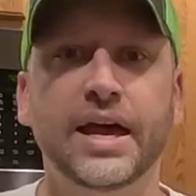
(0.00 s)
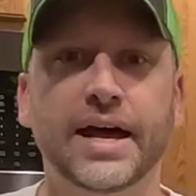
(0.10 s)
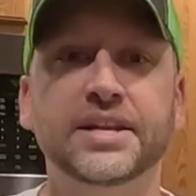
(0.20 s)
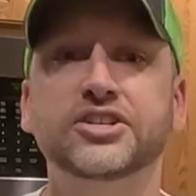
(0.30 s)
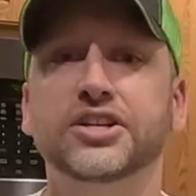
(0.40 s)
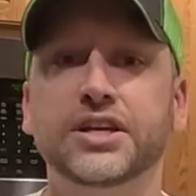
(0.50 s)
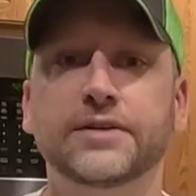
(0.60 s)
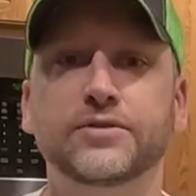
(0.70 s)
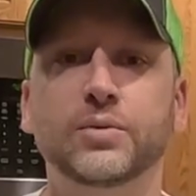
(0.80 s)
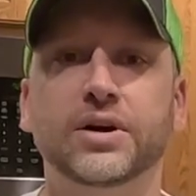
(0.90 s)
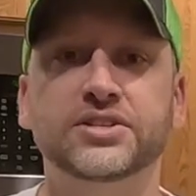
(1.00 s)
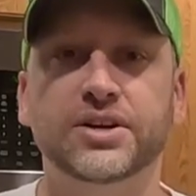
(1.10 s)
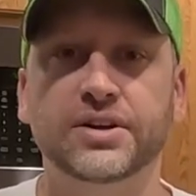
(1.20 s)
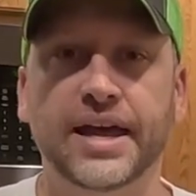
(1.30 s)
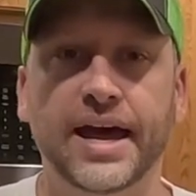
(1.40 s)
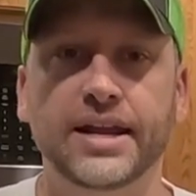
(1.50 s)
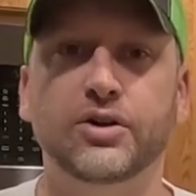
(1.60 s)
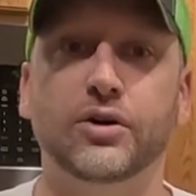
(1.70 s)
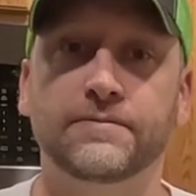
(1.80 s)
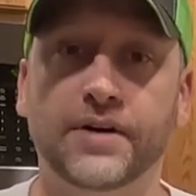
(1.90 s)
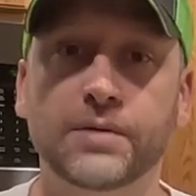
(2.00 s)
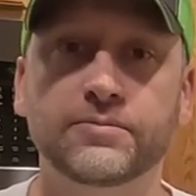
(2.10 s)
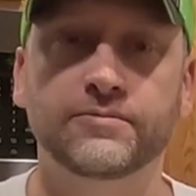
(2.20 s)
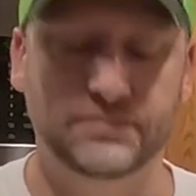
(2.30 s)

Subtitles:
if you want to start canning or farm